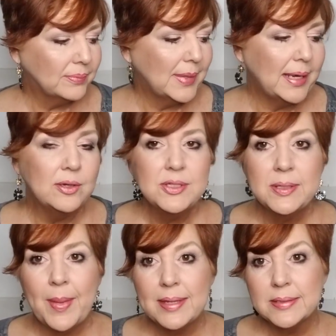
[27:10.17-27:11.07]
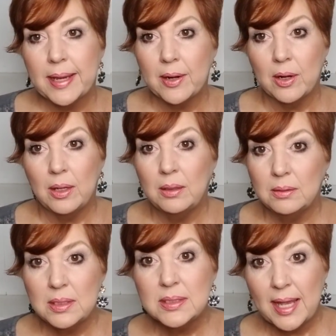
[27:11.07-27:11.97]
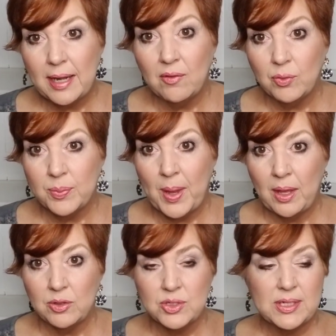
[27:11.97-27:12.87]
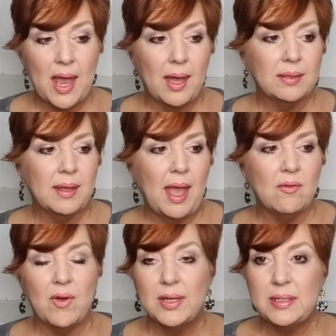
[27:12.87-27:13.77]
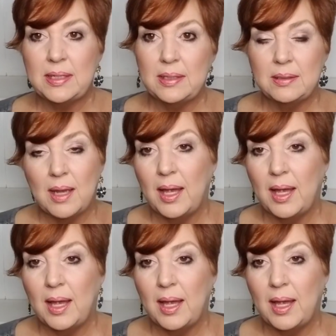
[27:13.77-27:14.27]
Here's the mascara. It's laid over with my other stack, the Kat Von D.